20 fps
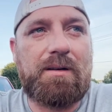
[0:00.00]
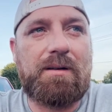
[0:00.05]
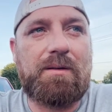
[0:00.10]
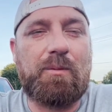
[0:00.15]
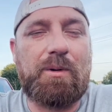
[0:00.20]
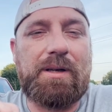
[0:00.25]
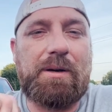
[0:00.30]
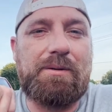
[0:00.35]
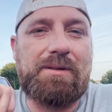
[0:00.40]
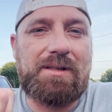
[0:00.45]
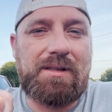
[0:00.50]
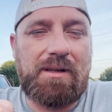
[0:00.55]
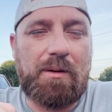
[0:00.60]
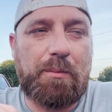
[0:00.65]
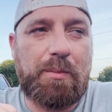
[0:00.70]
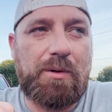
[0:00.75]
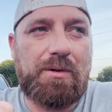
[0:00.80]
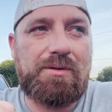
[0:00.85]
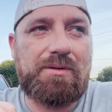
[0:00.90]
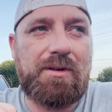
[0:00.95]
When it was in the
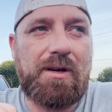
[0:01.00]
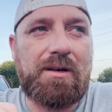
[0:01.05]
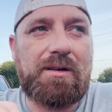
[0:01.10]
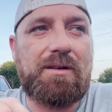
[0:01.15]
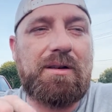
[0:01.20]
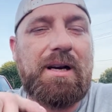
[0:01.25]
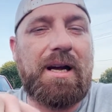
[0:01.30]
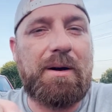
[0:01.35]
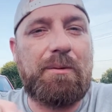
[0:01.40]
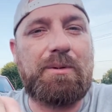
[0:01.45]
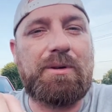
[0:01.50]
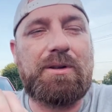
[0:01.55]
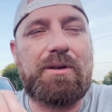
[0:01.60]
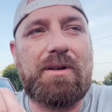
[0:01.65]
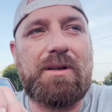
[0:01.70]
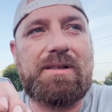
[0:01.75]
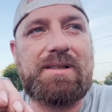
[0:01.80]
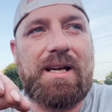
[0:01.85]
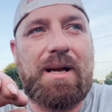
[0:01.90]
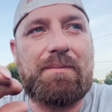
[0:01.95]
boost knuckle, it would do
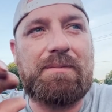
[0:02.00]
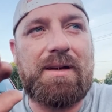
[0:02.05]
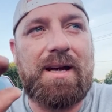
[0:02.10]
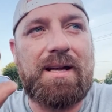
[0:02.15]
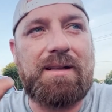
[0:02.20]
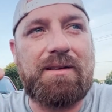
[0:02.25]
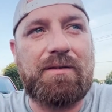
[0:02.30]
the same thing.